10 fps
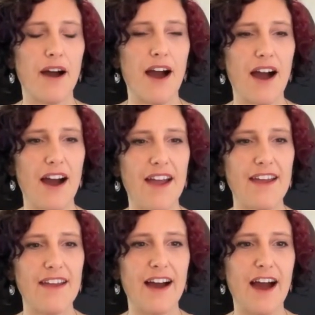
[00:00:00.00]

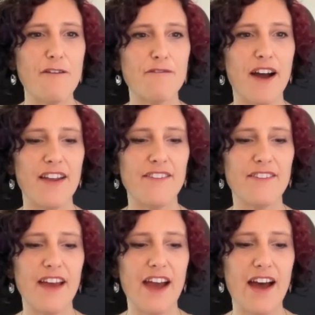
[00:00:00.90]
I I find
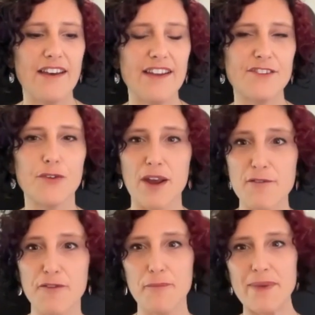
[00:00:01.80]
that it's great
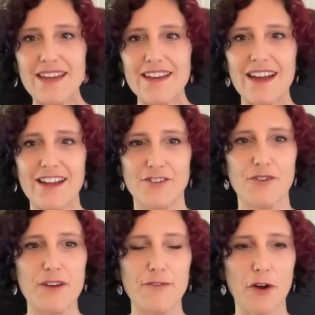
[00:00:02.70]
for me and
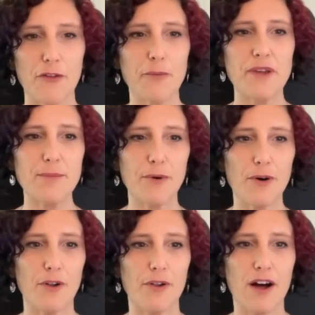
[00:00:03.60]
great for other
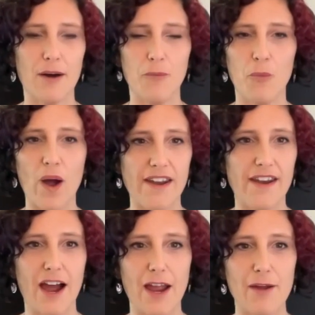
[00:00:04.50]
people um, when
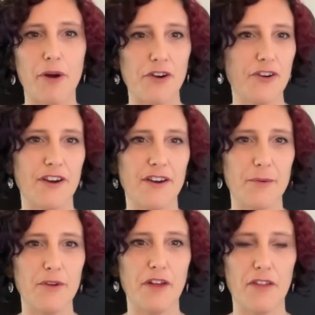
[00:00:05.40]
I partner
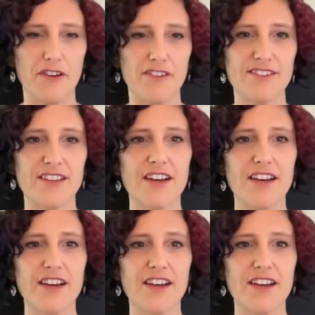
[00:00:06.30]
with others.